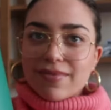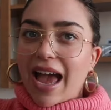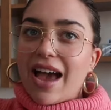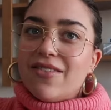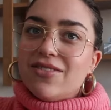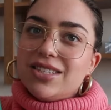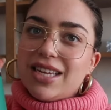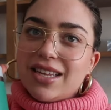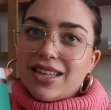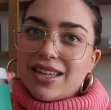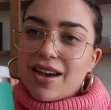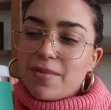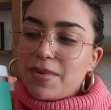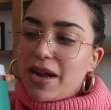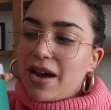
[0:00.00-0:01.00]
I have a Stanley
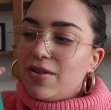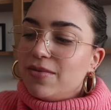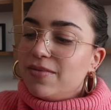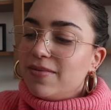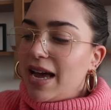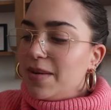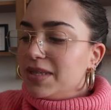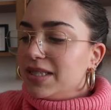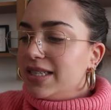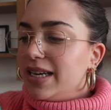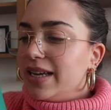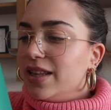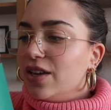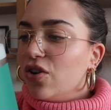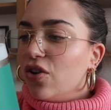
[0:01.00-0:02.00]
cup now. I'm a
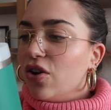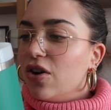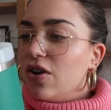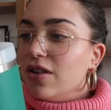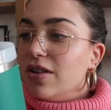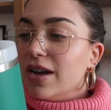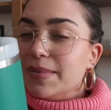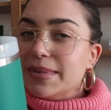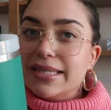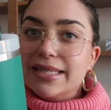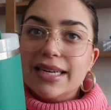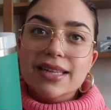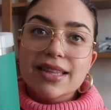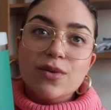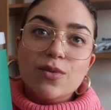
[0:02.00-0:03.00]
Stanley girl, I'm a
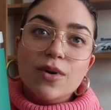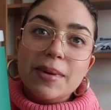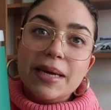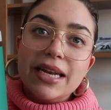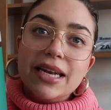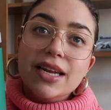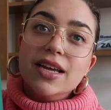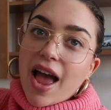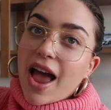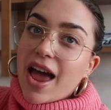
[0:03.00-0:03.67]
Stanley woman,